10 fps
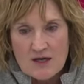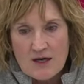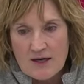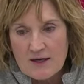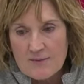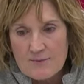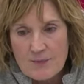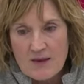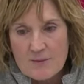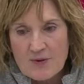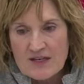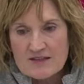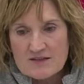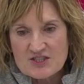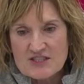Um, but
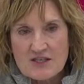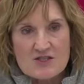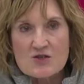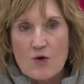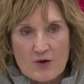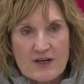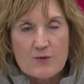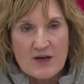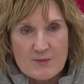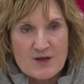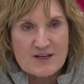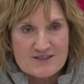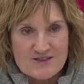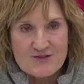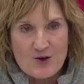she's going to score anyway
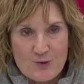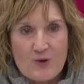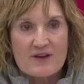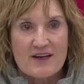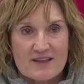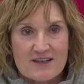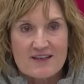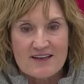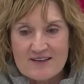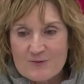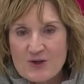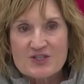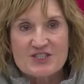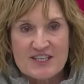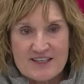because of her work ethic and where
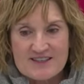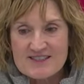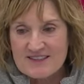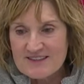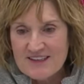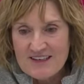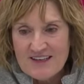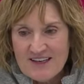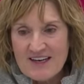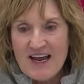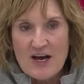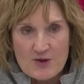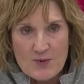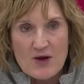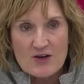she gets and and how
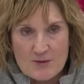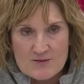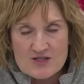the ball comes